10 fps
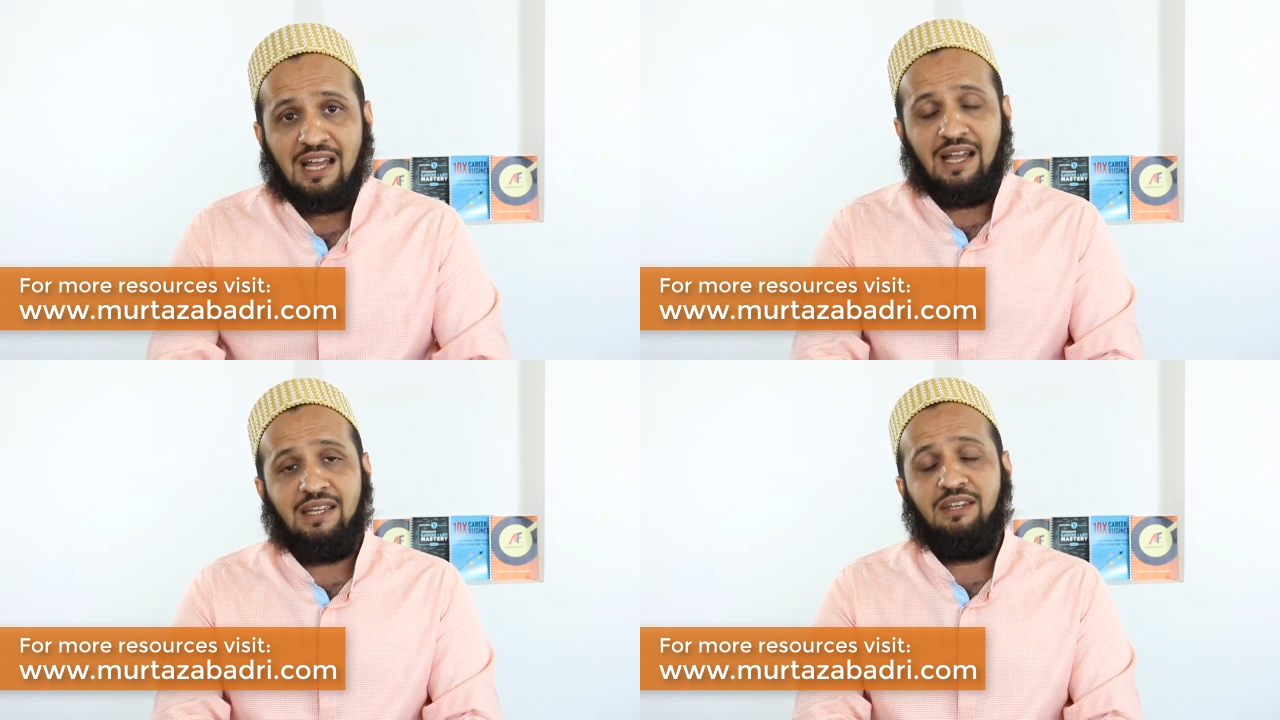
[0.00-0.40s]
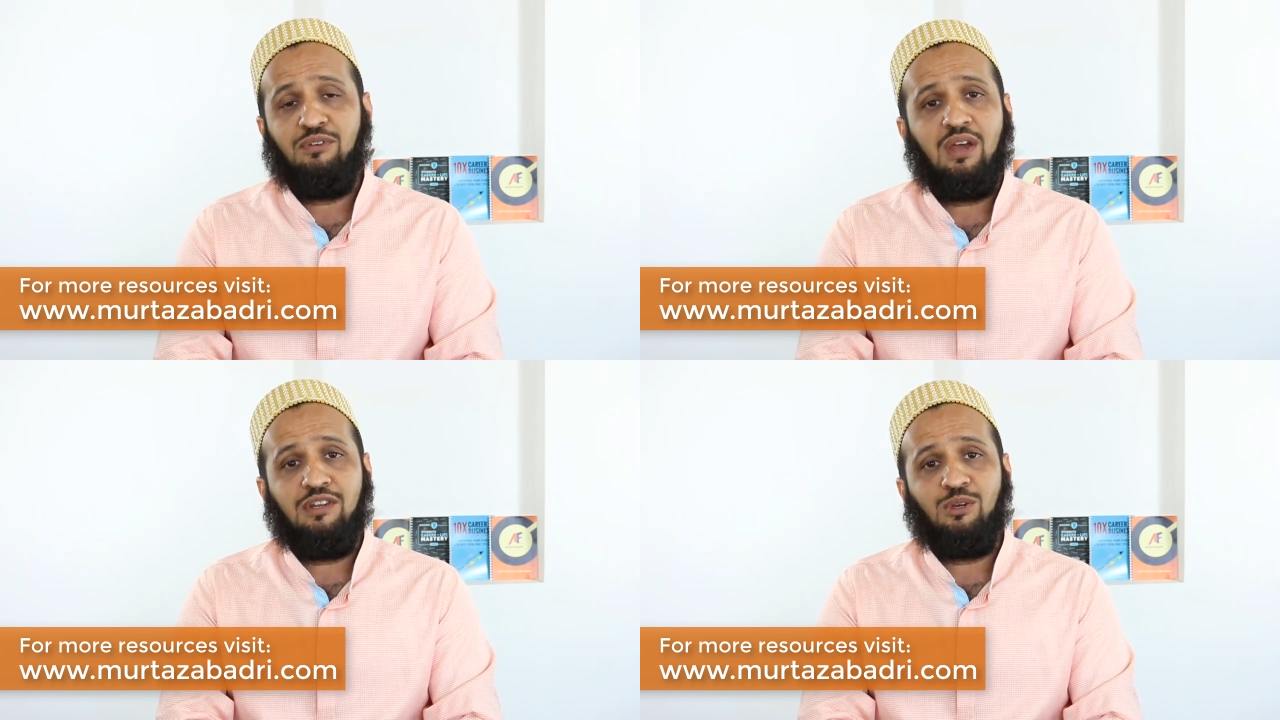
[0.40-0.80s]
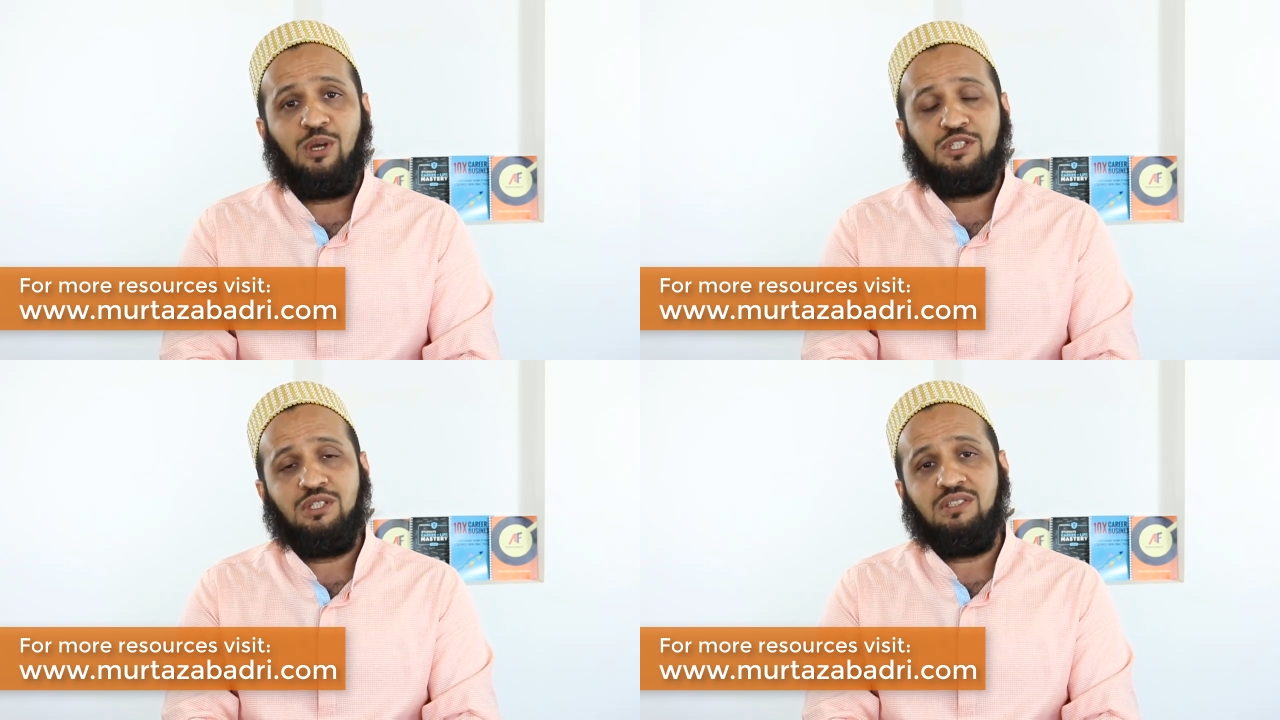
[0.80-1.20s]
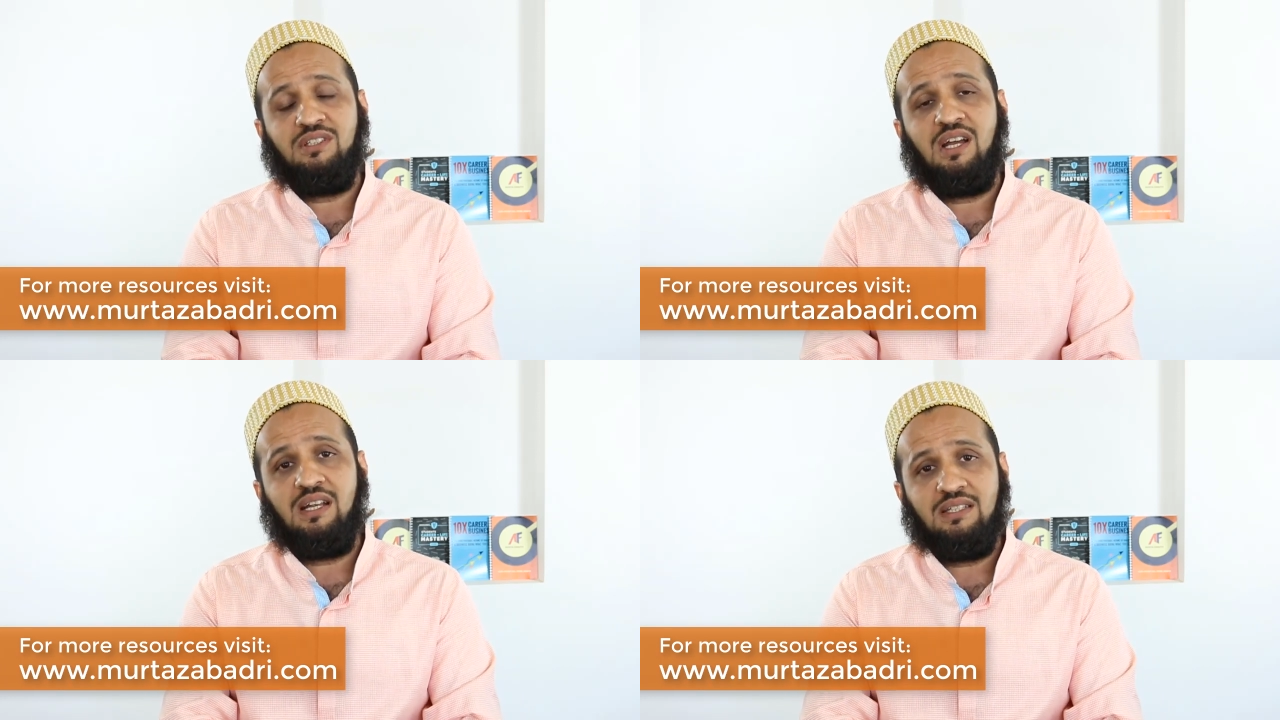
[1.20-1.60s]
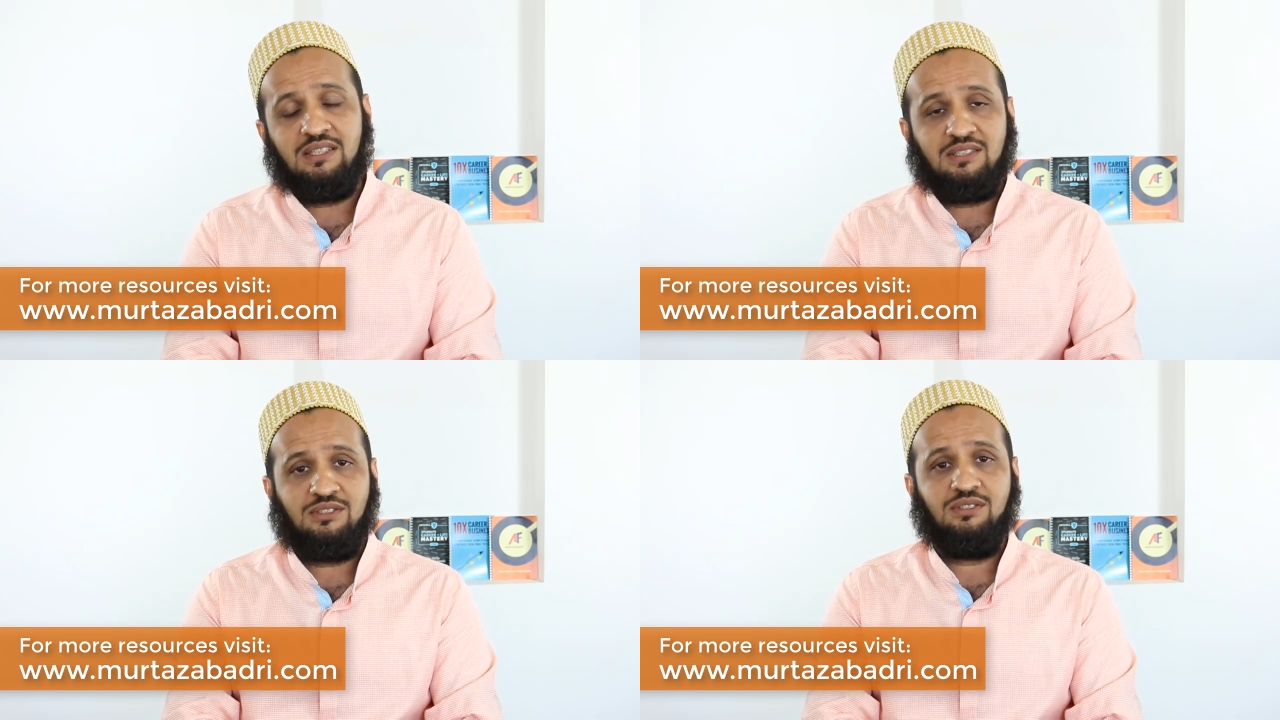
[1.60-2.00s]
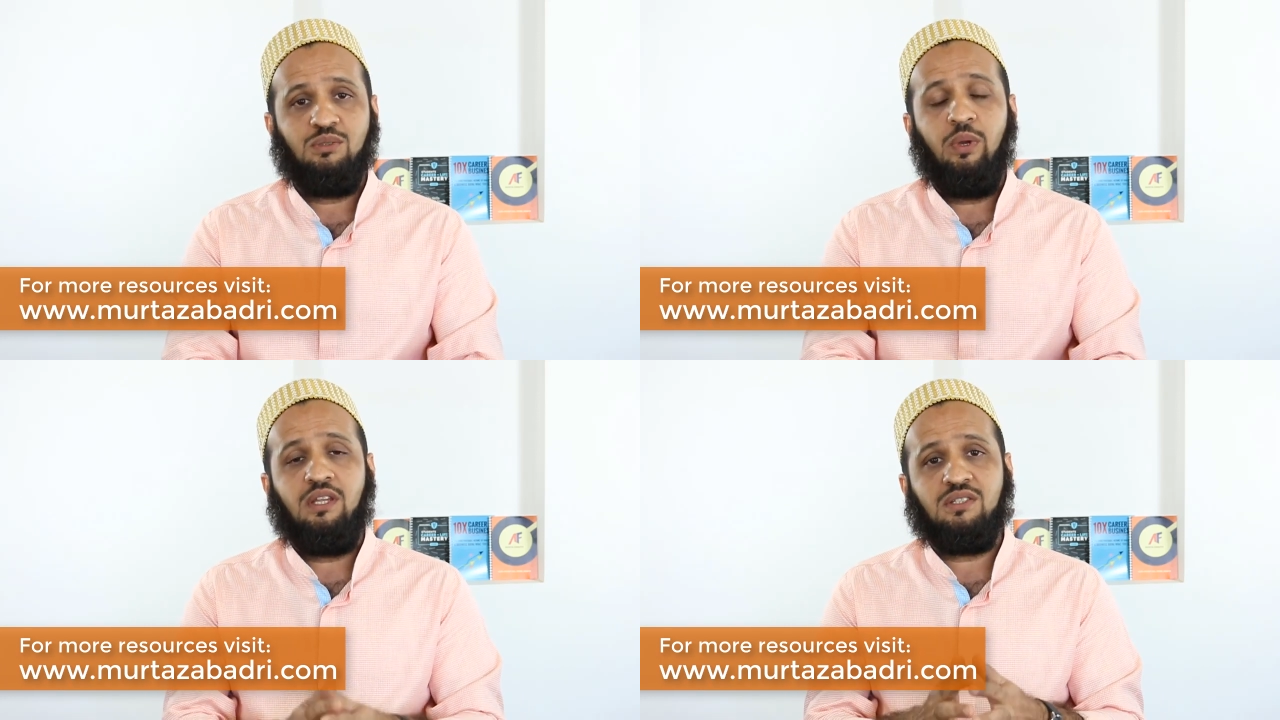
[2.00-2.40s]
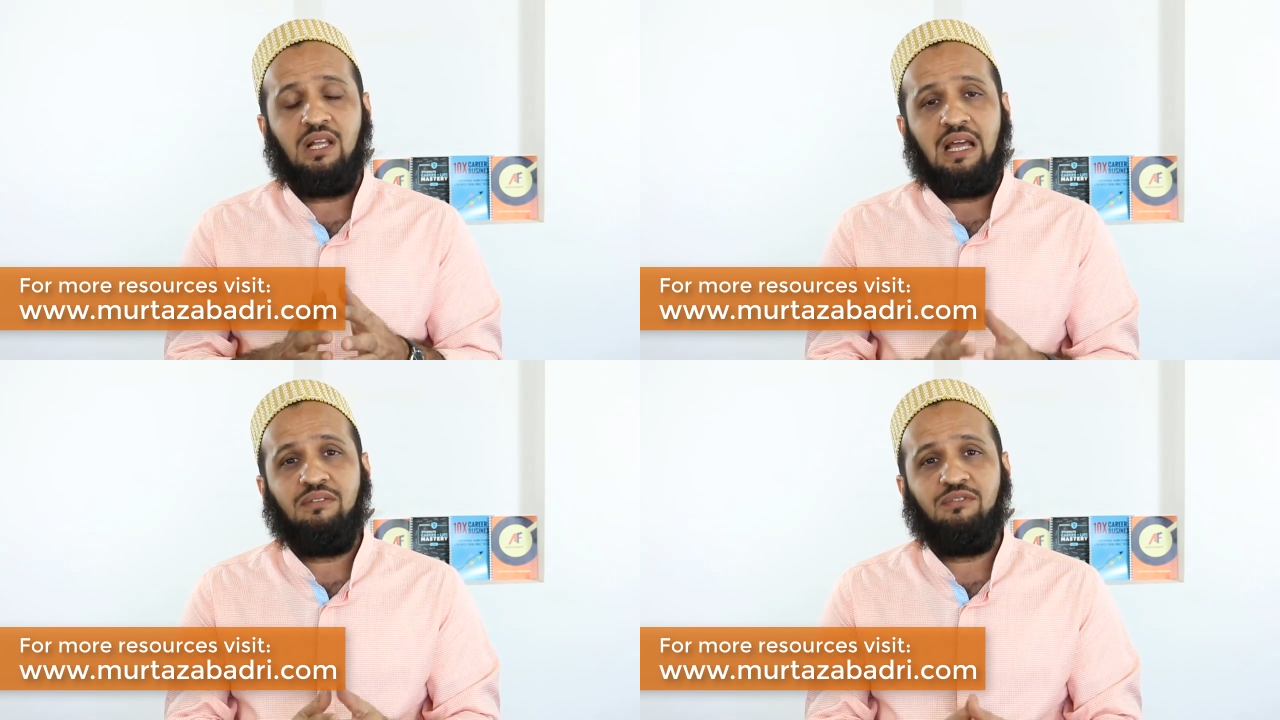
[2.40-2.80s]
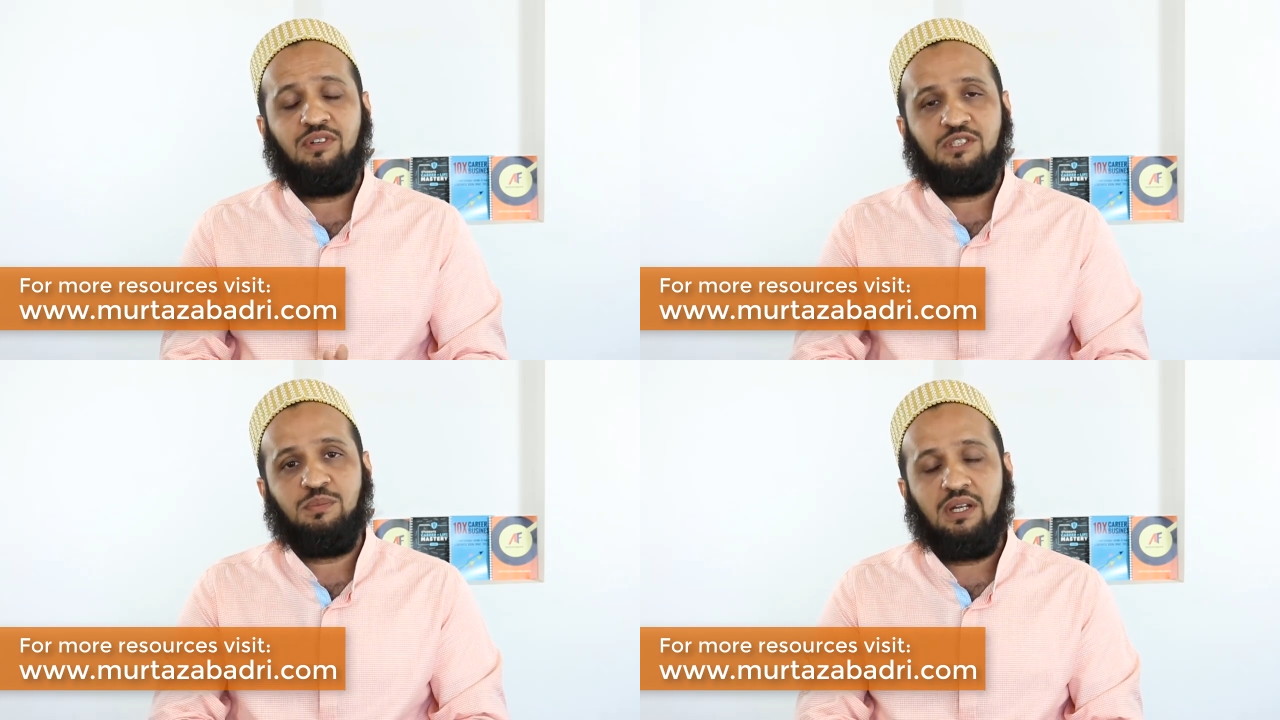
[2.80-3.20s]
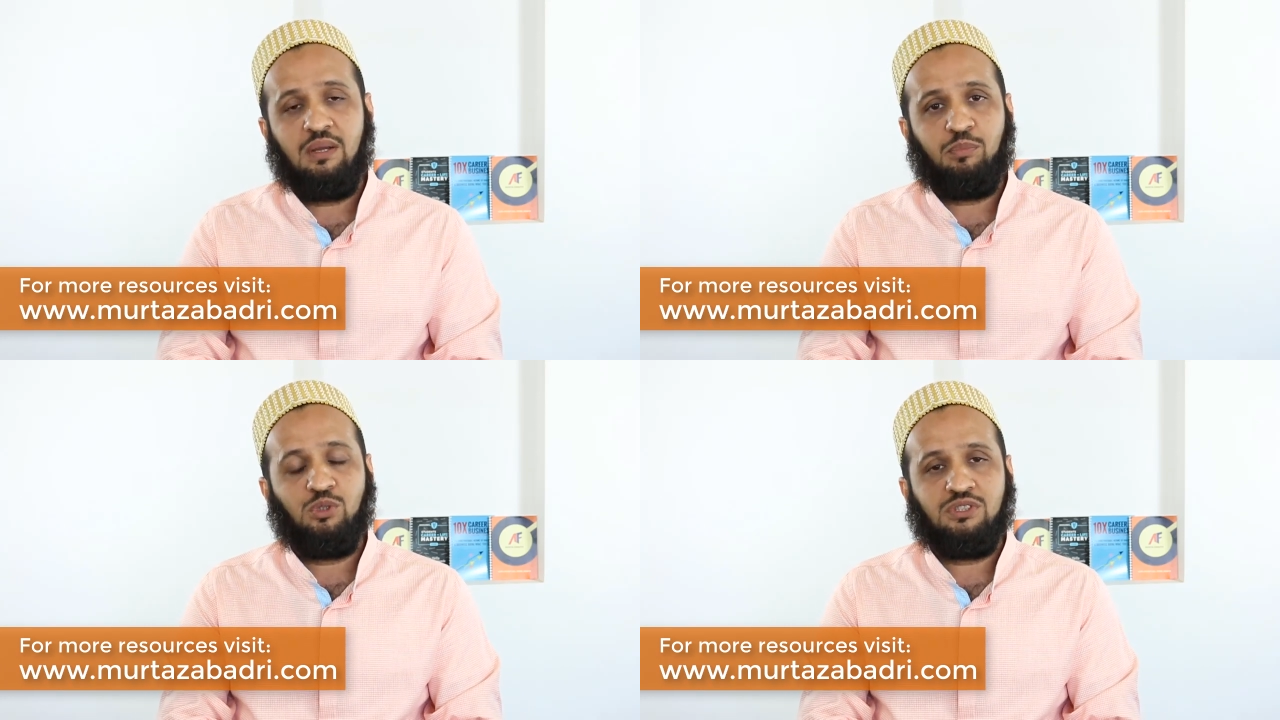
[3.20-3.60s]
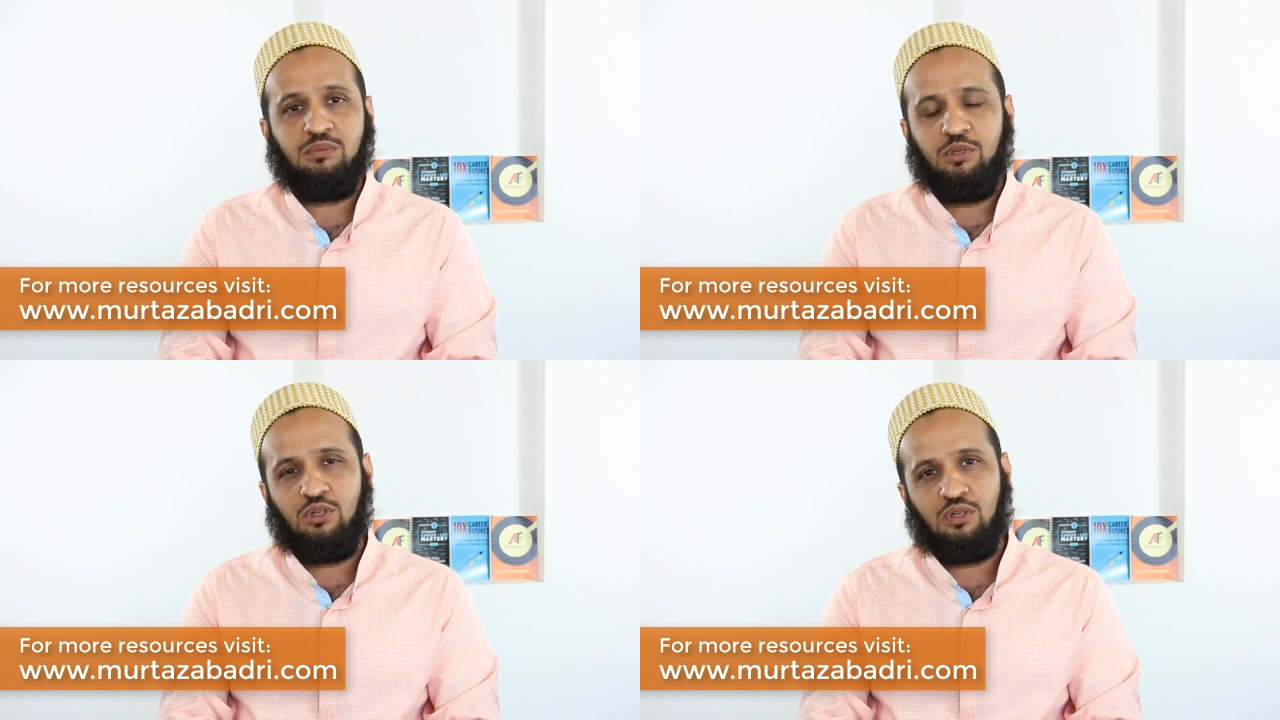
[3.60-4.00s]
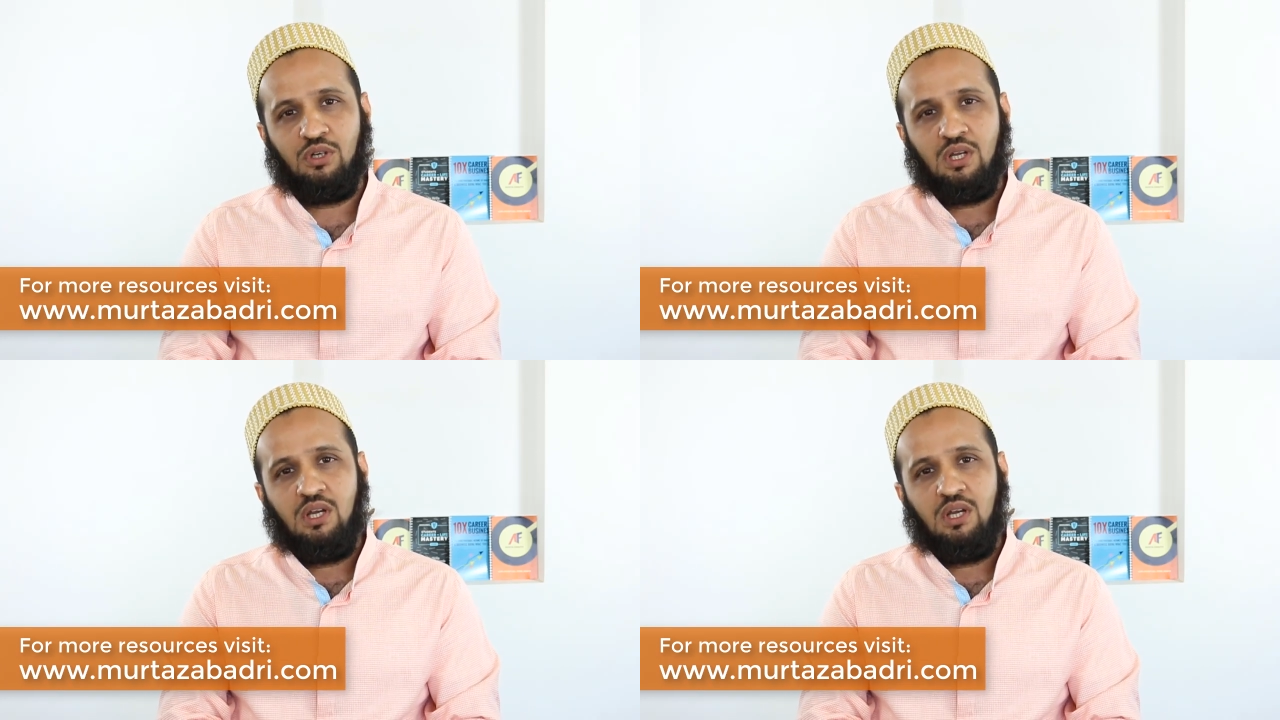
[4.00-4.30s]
Uh, if you have any questions regarding this week's Alive and Fearless Monday, post it below